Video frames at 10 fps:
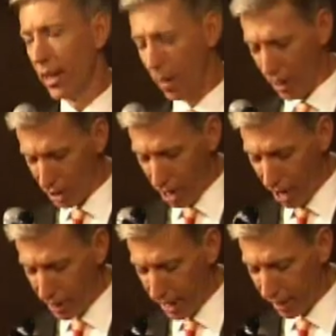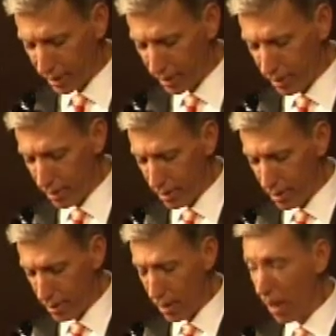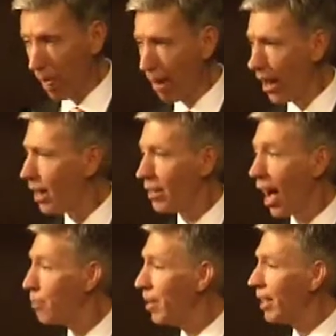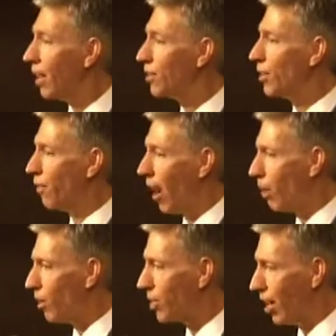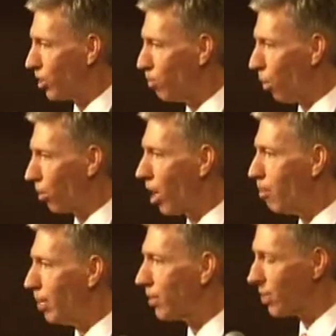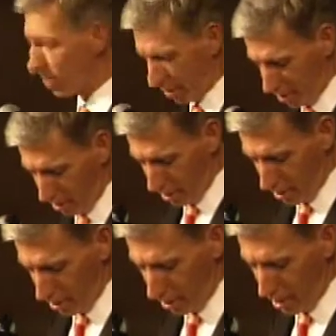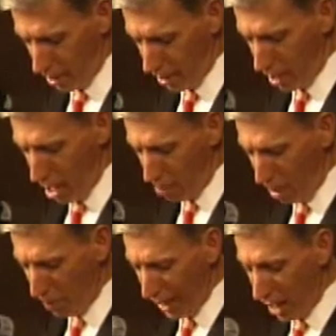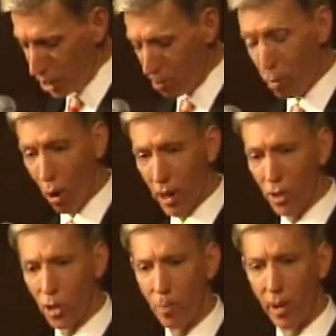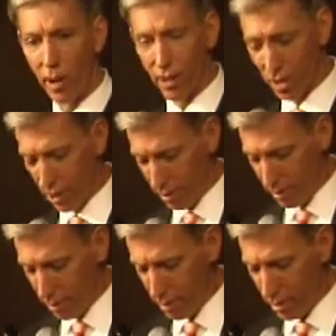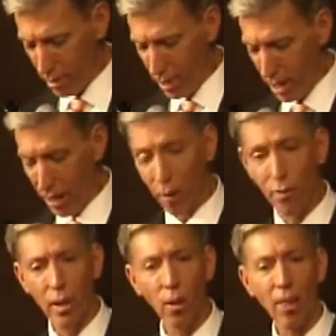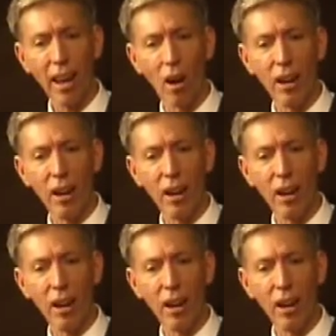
in this context, not because the virus has a moral compass, but because broken spirits that feel they are